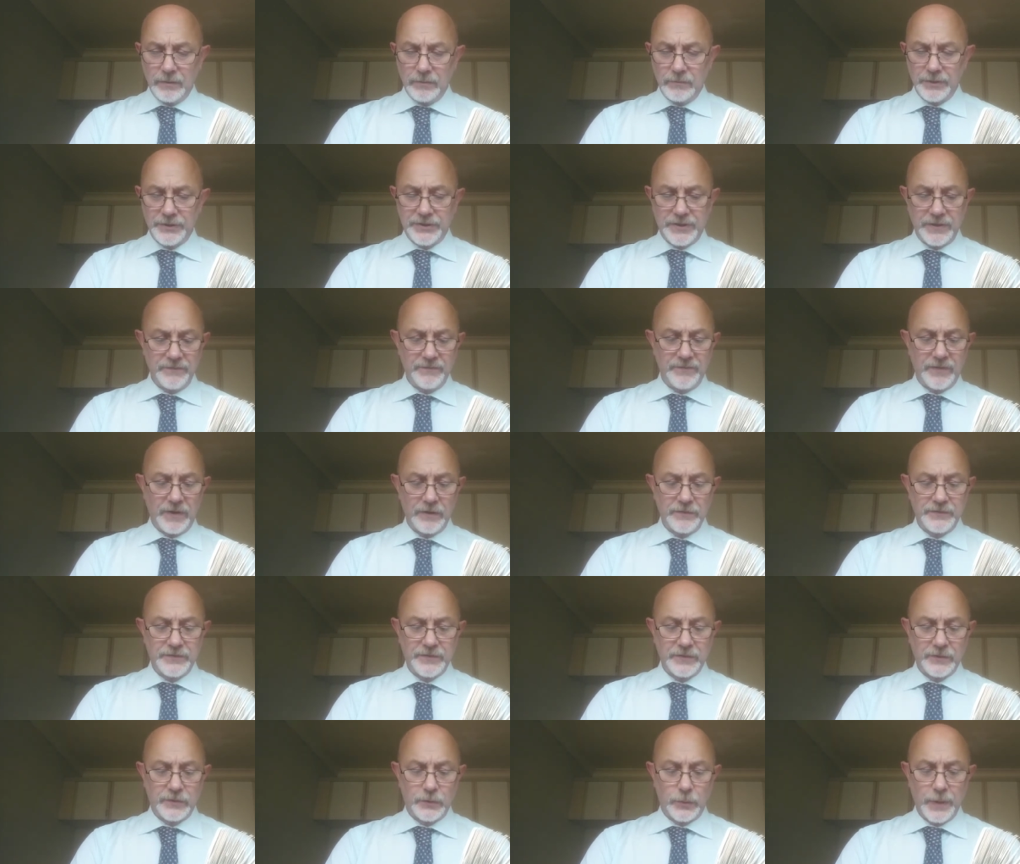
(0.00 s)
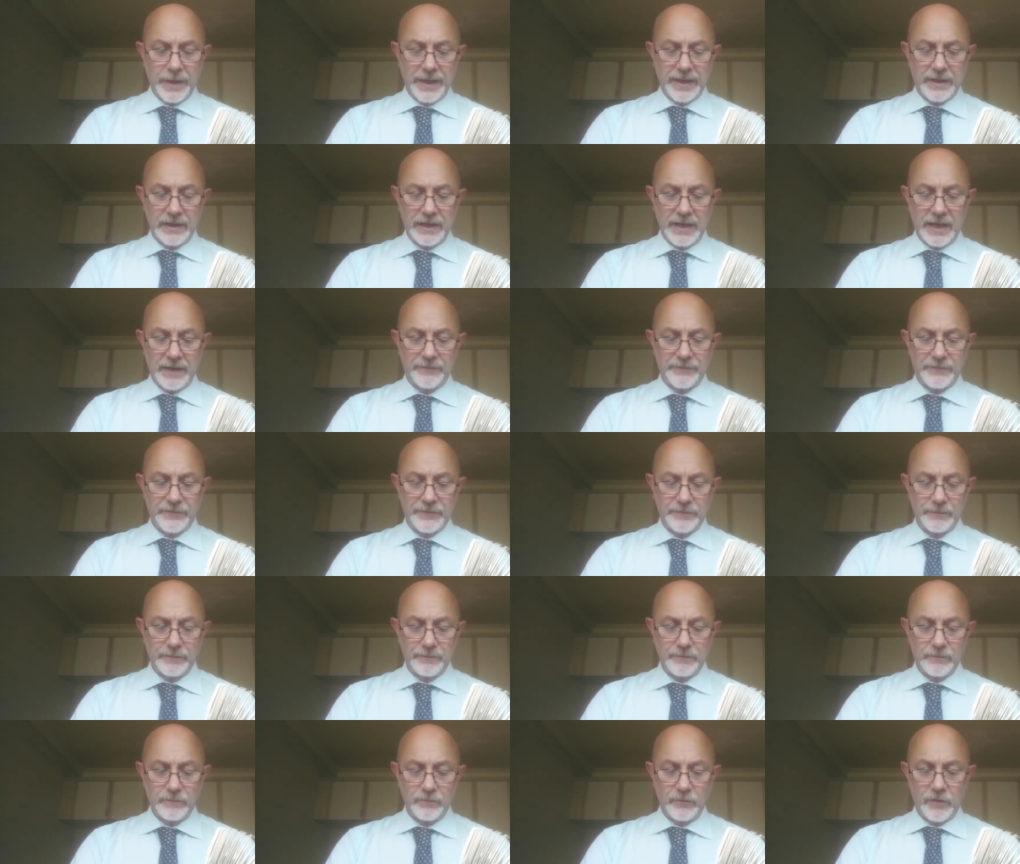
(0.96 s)
which involved a quick left
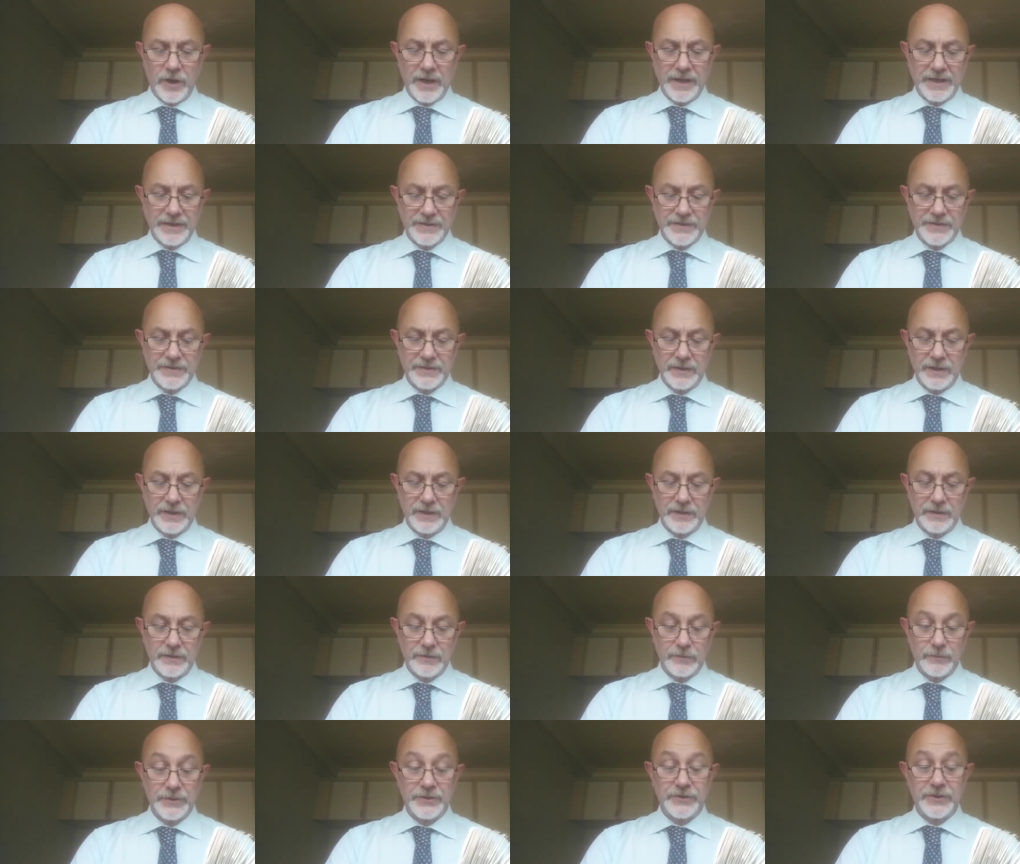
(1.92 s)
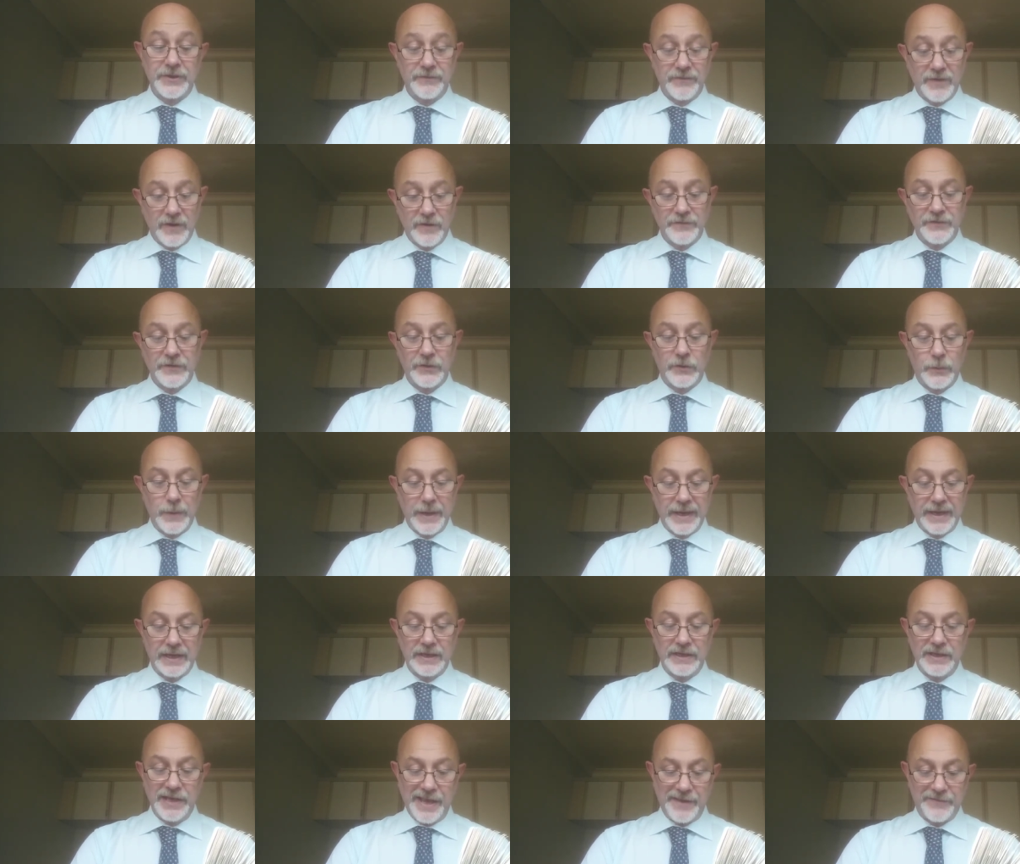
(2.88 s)
right which involved a
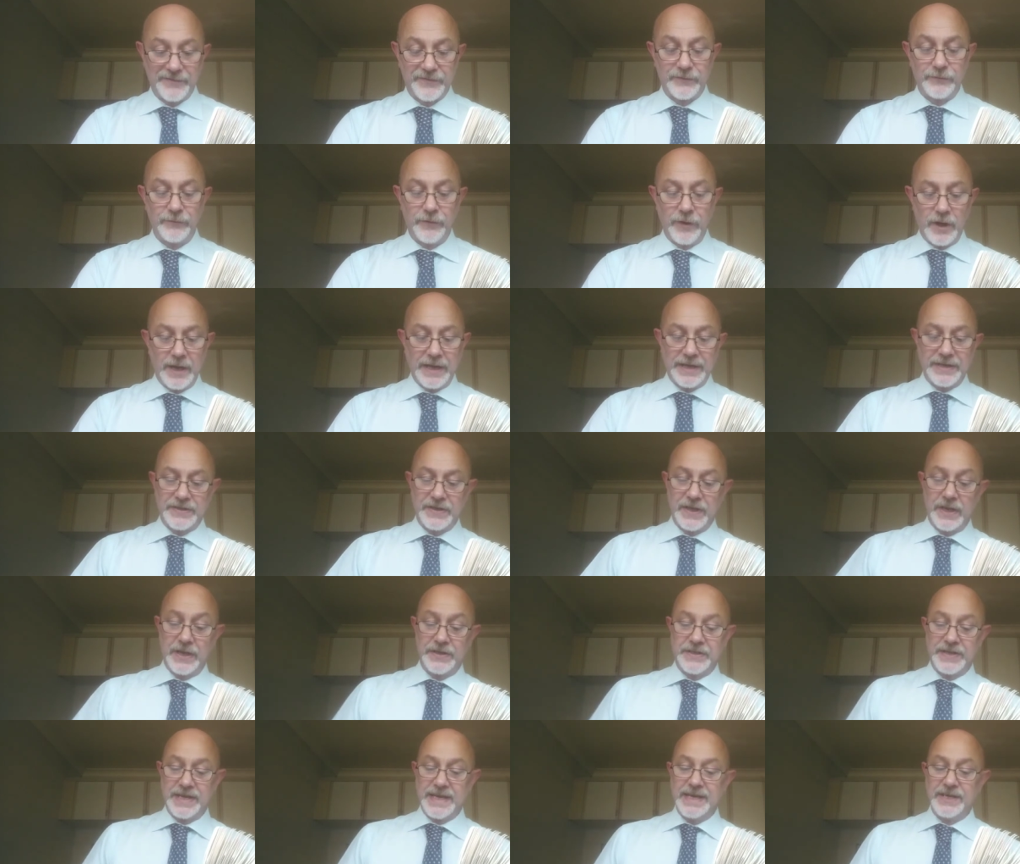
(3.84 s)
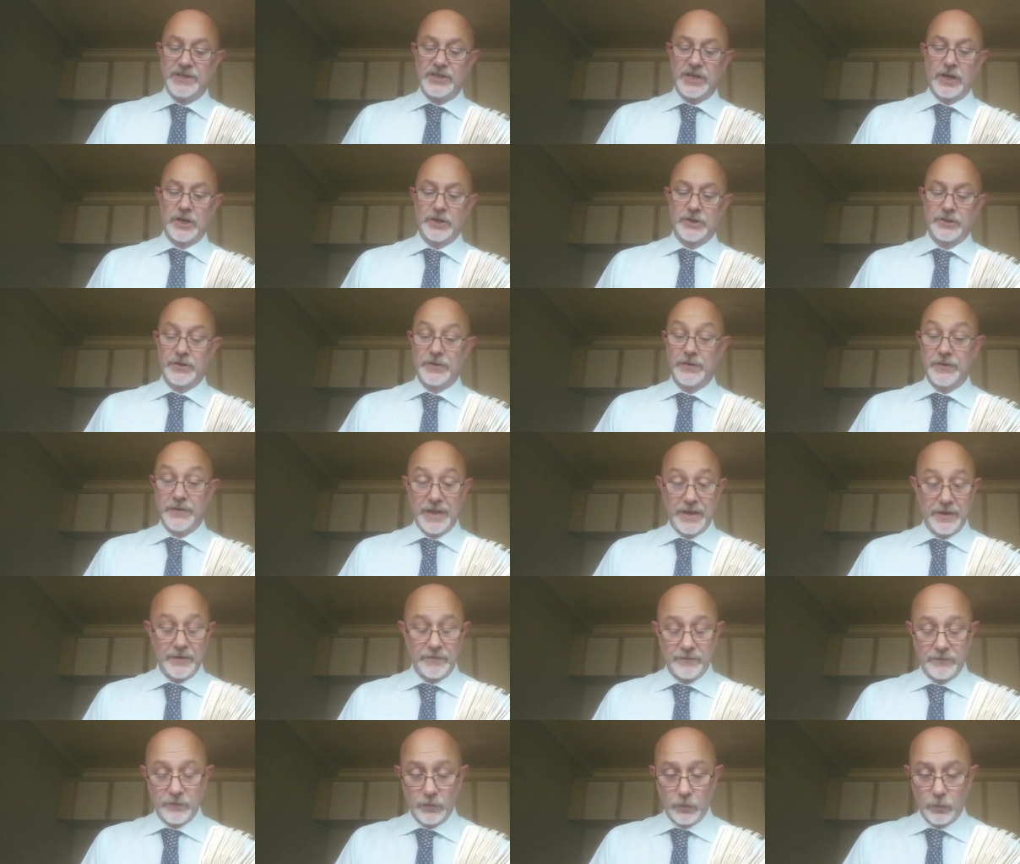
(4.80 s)
quick left right at a T junction,
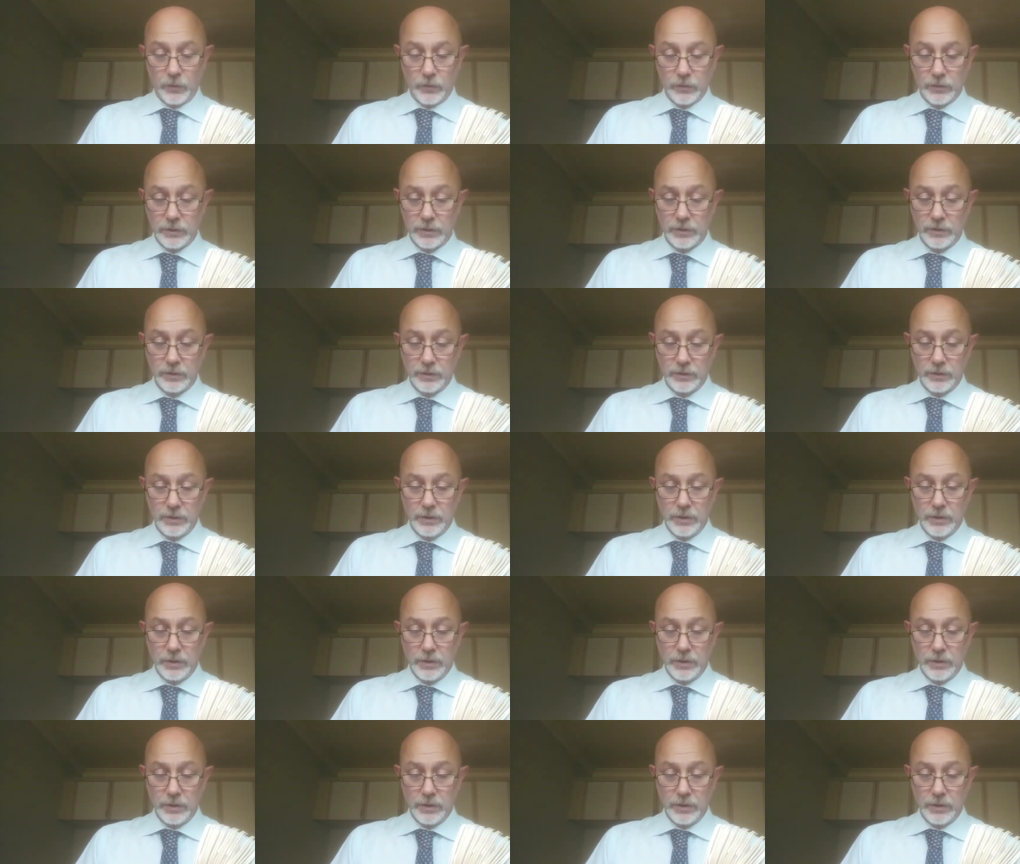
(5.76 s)
then a fork.